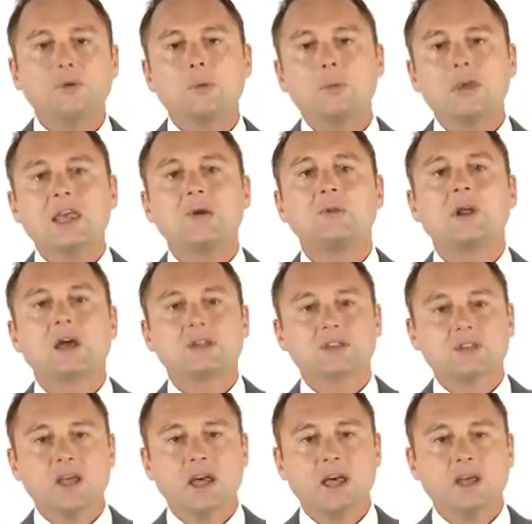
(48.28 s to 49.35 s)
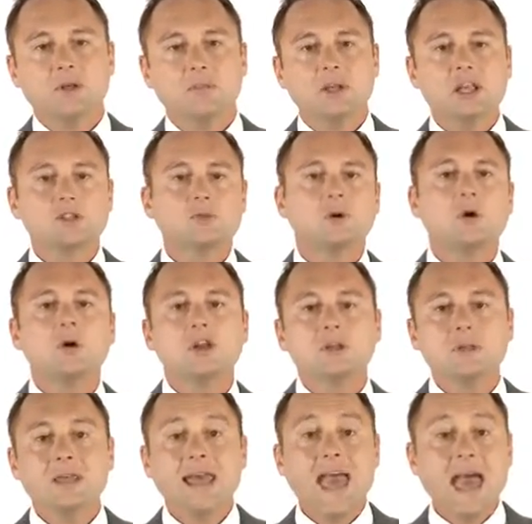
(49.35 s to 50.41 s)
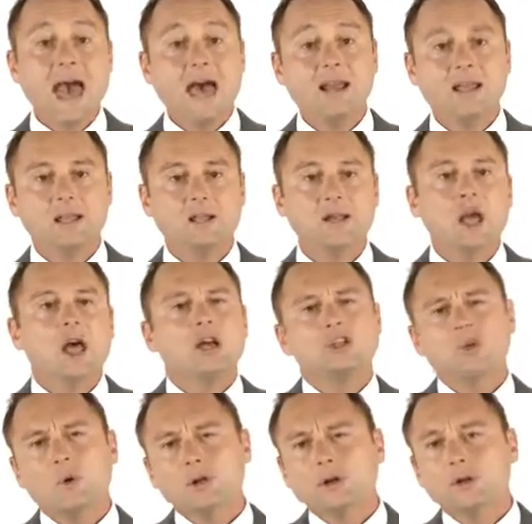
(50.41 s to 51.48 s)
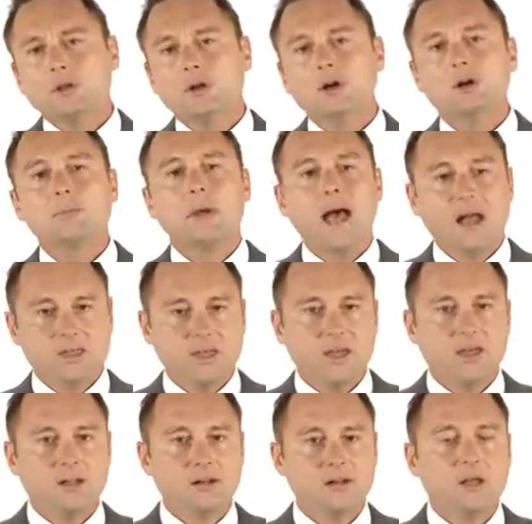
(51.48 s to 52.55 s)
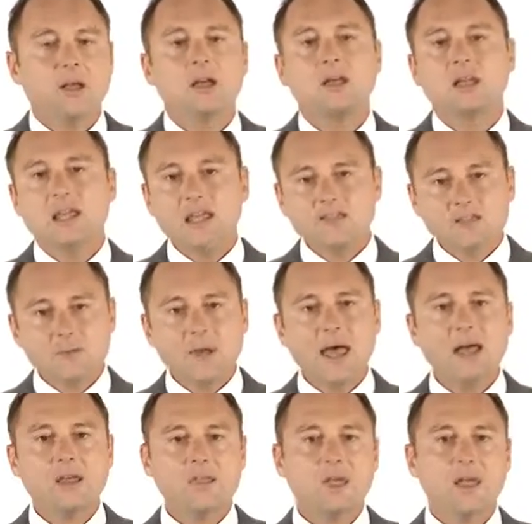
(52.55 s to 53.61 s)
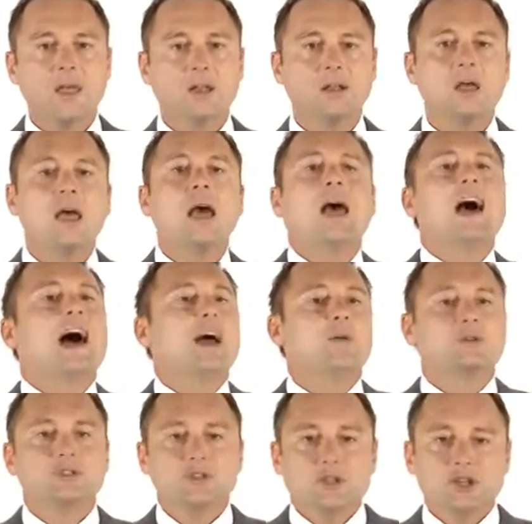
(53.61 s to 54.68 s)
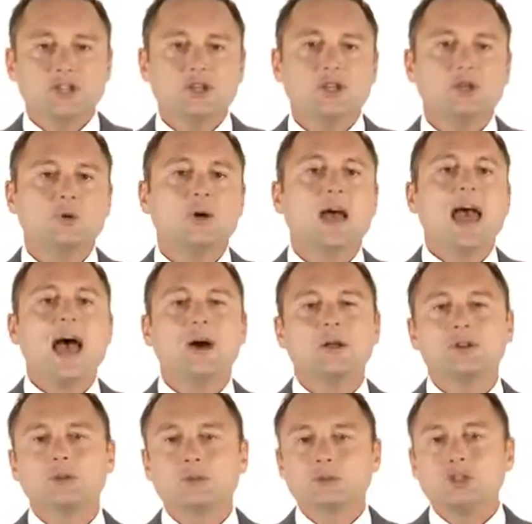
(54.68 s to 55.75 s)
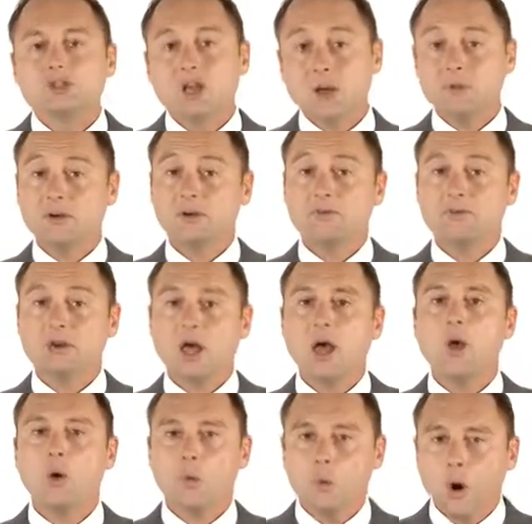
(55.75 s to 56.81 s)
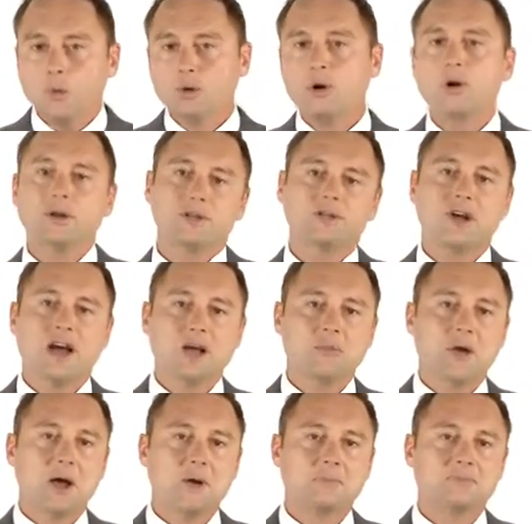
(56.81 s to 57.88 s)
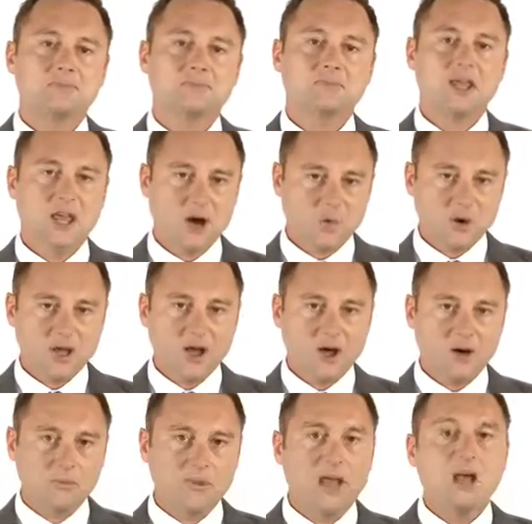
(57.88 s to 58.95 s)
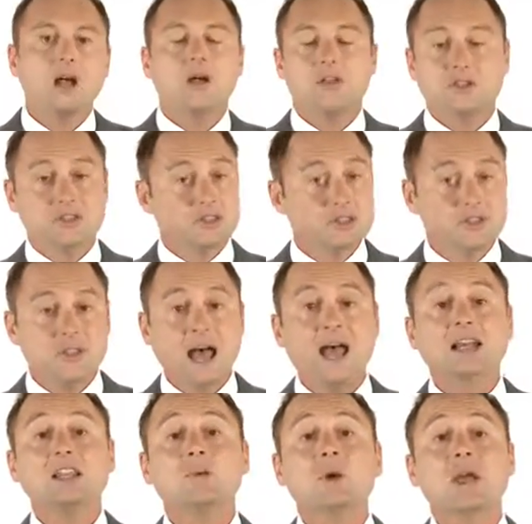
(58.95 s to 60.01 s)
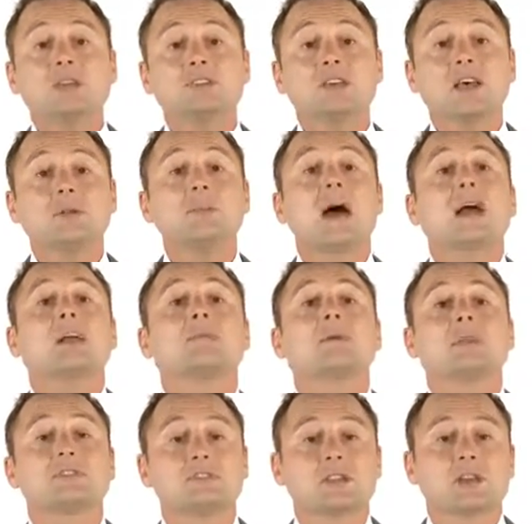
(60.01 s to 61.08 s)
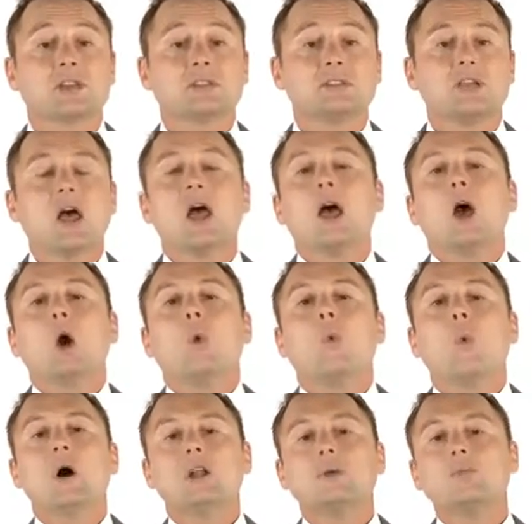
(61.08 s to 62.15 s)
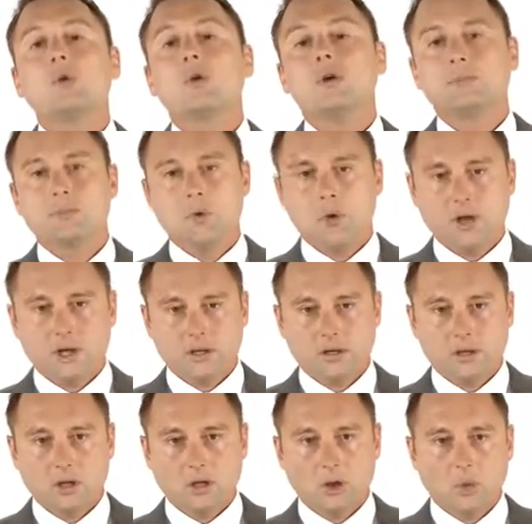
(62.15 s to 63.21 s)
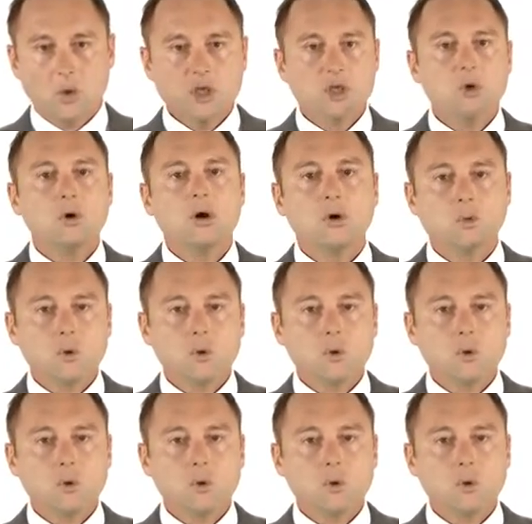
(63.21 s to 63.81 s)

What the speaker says: repeat what I said because we're going to be adding to what you learned back then. Even back then, I was teaching you how to do some of what we're going to talk about. Here we go. This is exactly what I said back in month 6. One important point, when you are